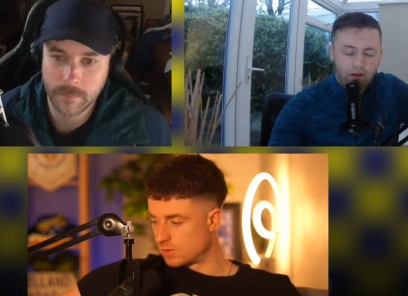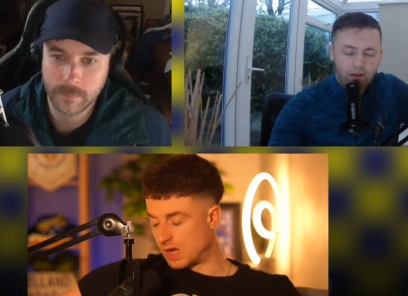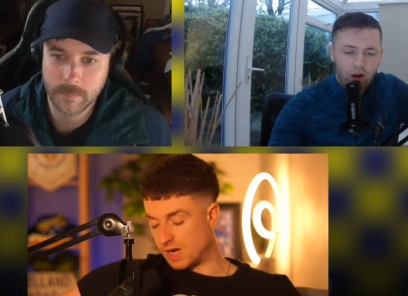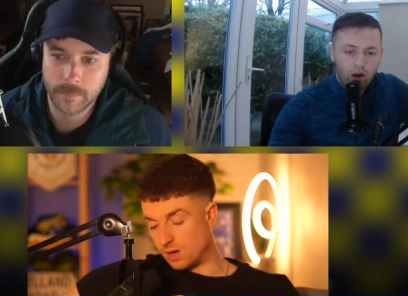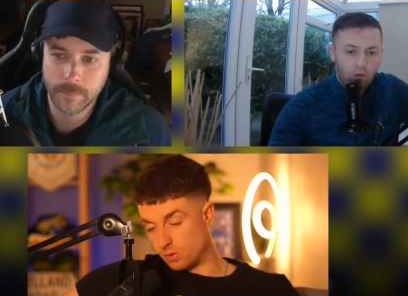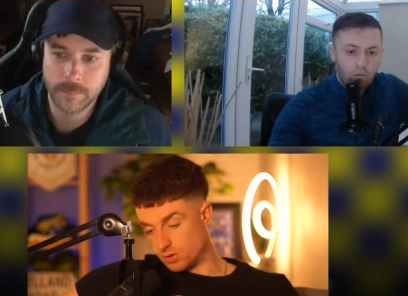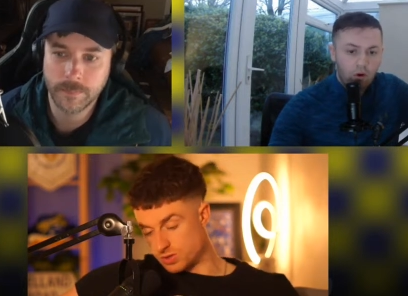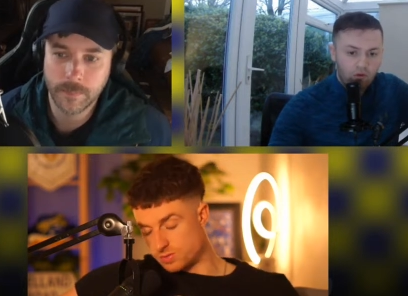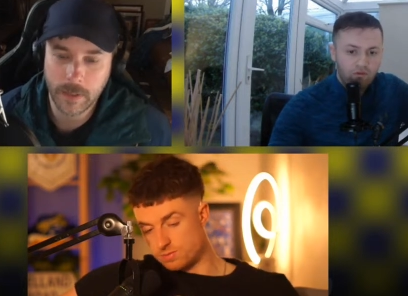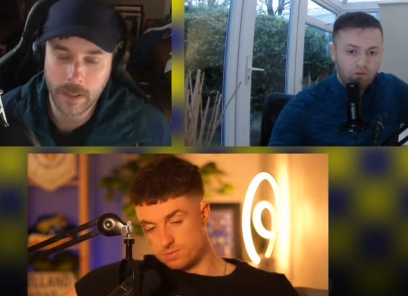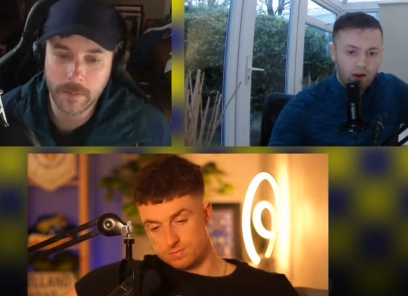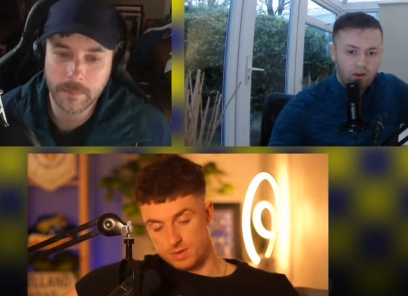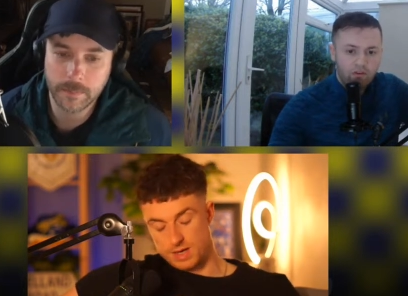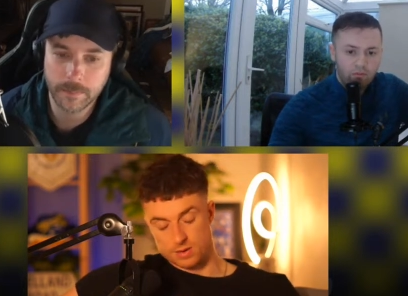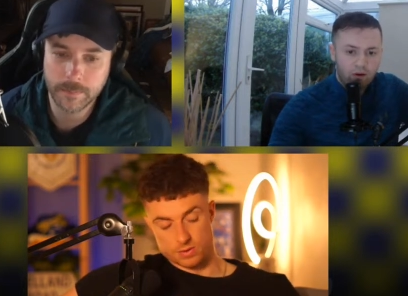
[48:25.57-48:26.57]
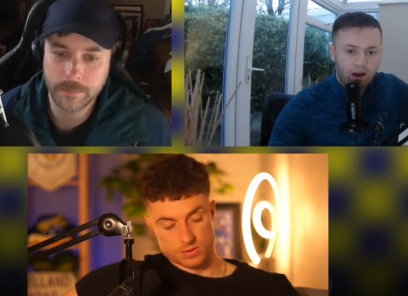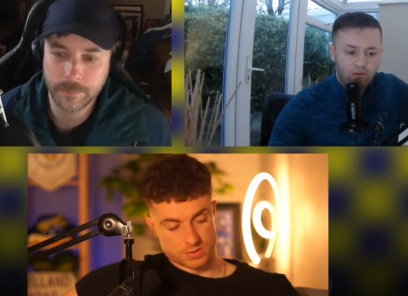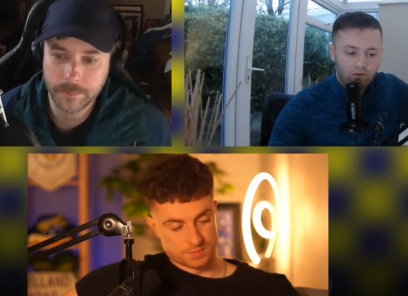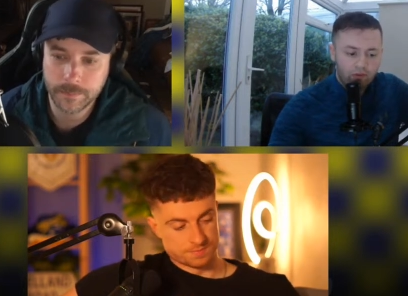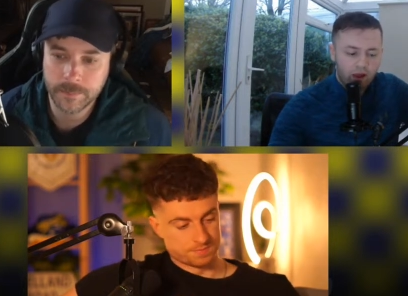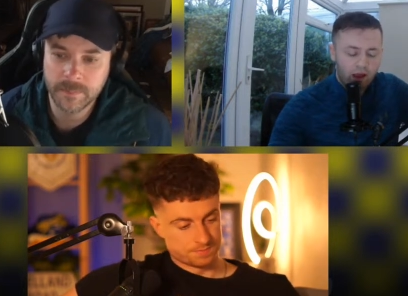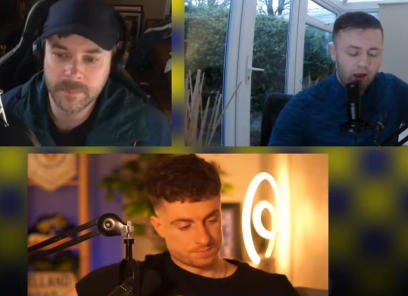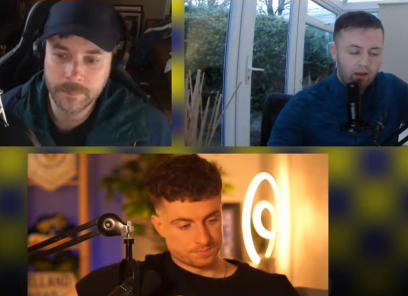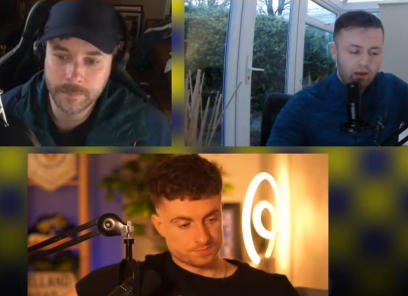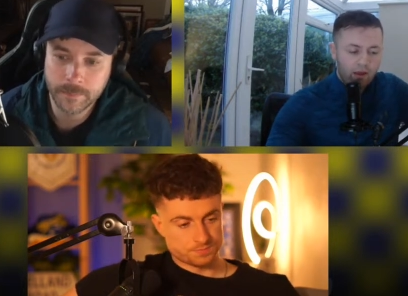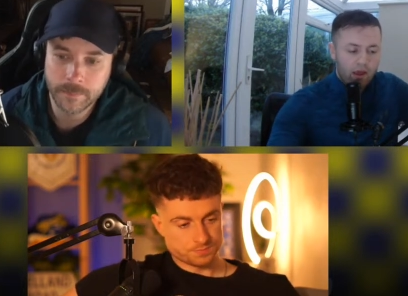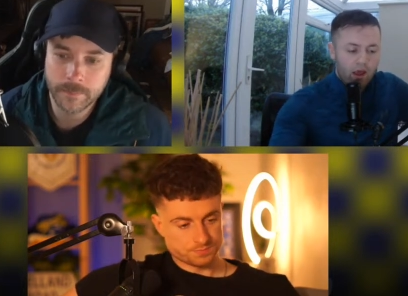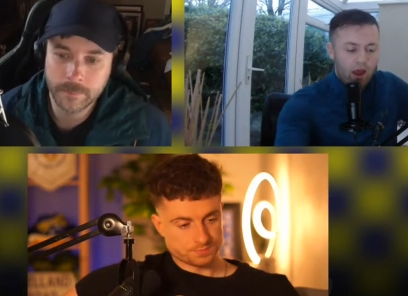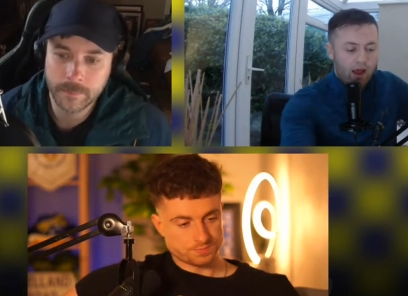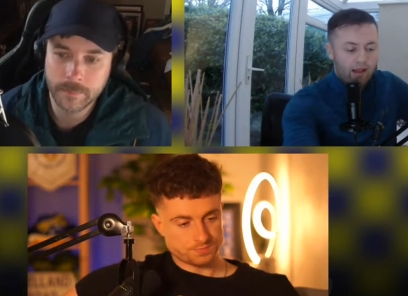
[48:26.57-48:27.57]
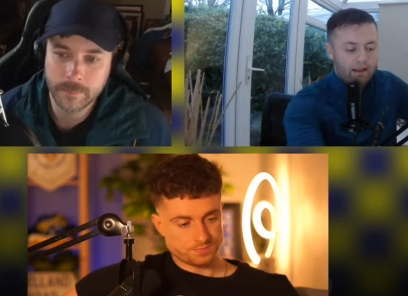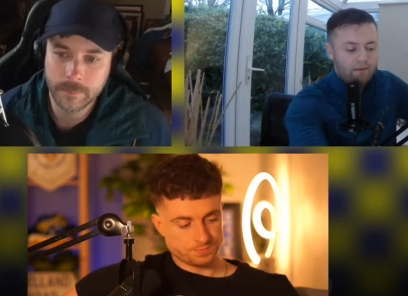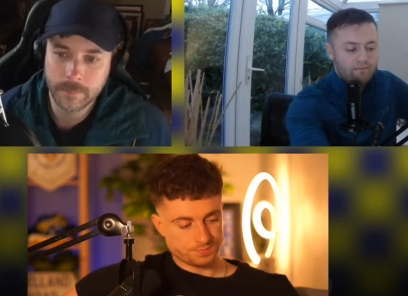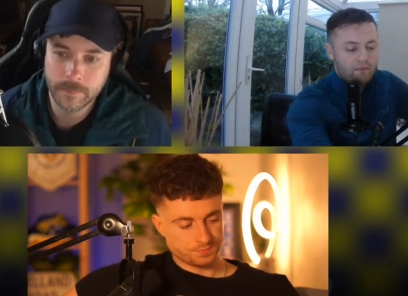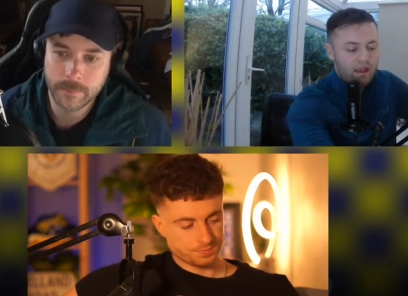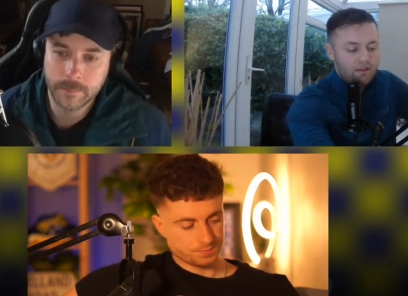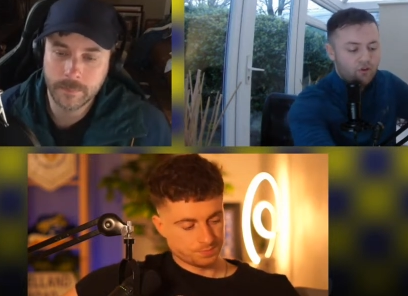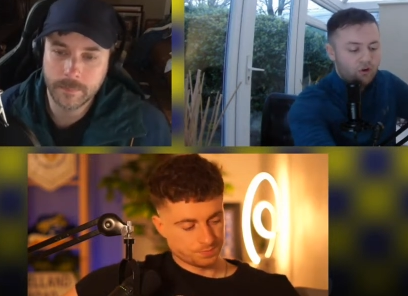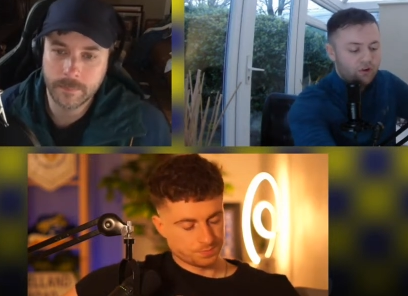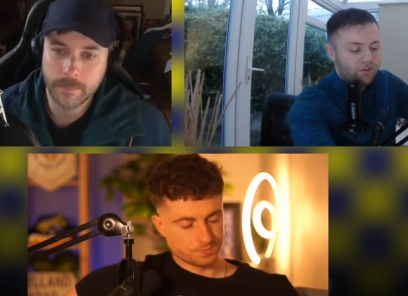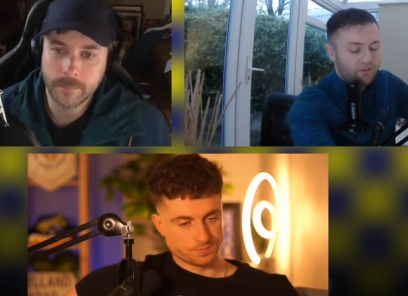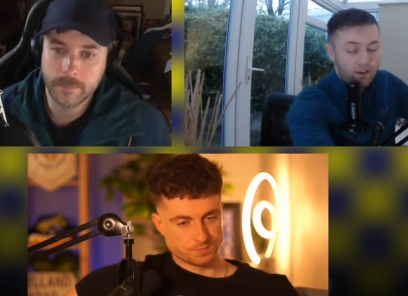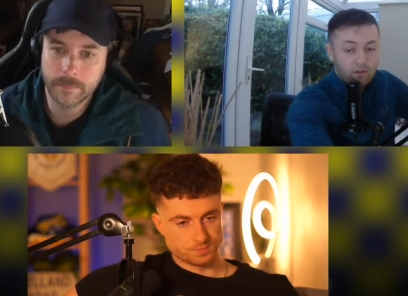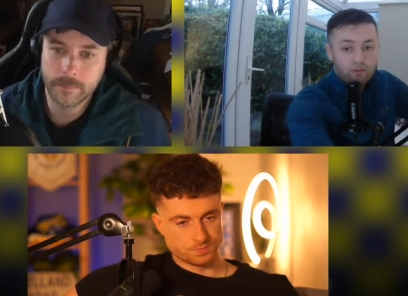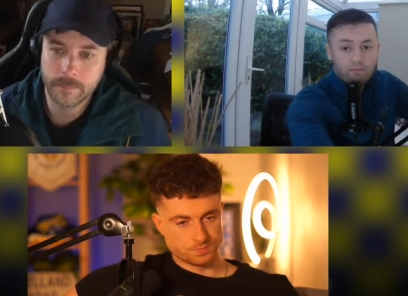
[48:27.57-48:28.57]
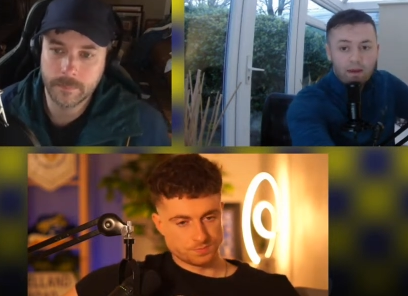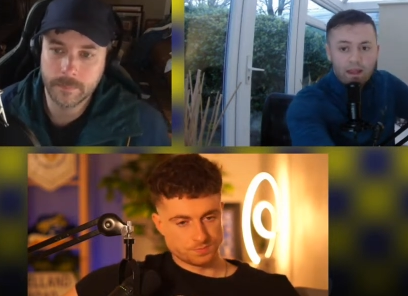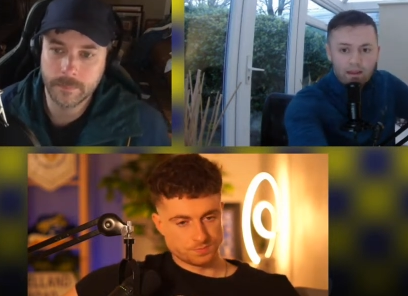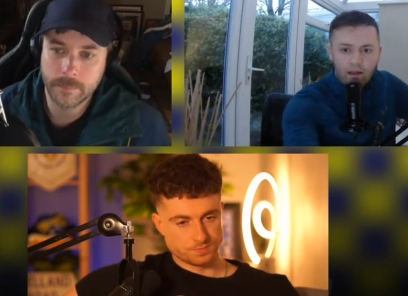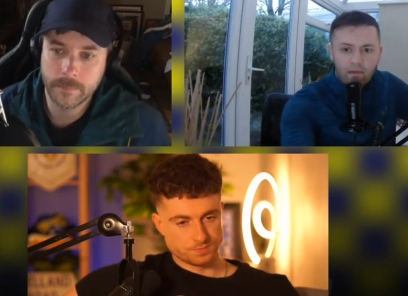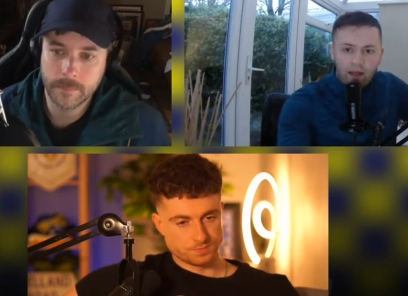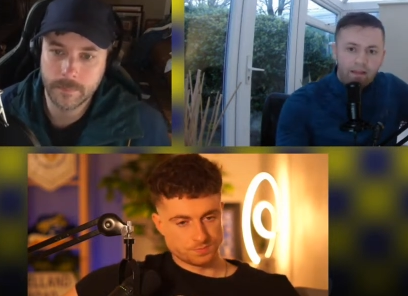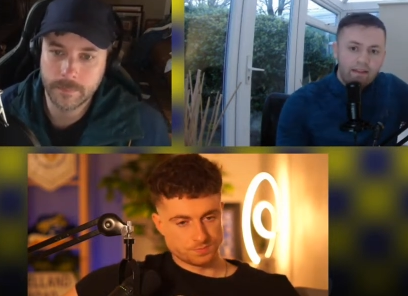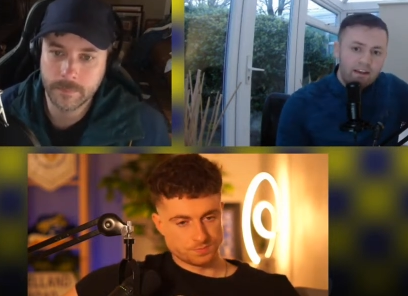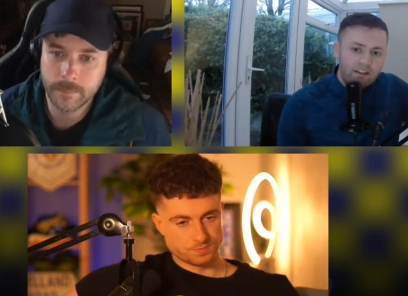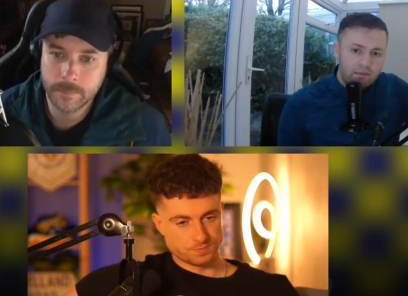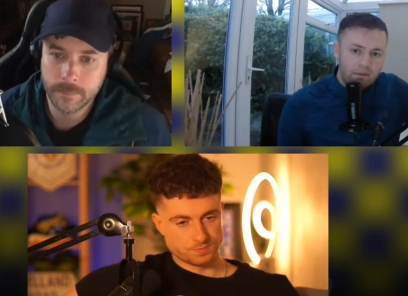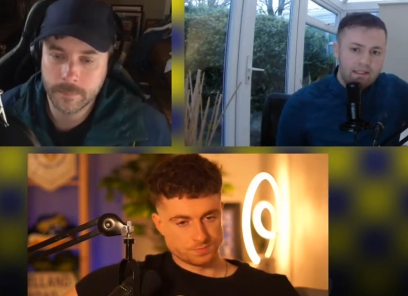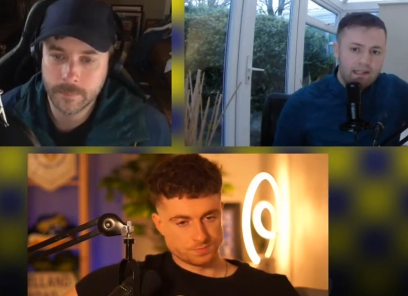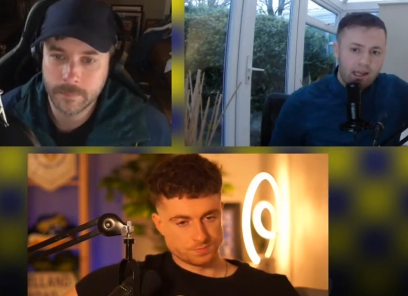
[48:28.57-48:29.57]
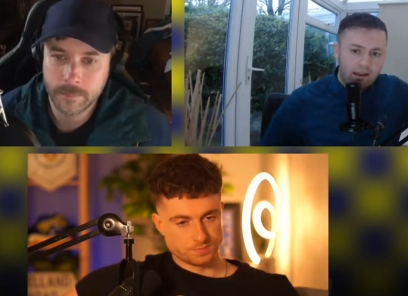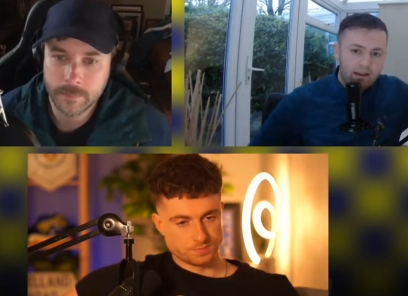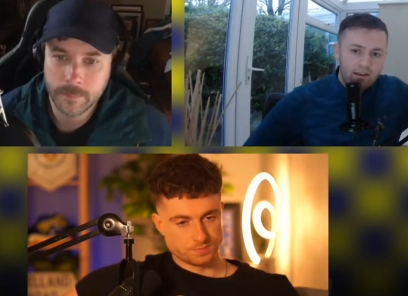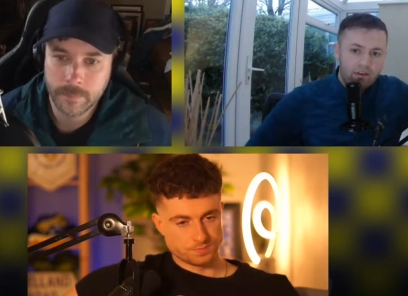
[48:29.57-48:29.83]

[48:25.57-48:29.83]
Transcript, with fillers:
Speaker 1: You know, I, was, I was very surprised I was. at that. And it, it does feel to me that that needs to be taken into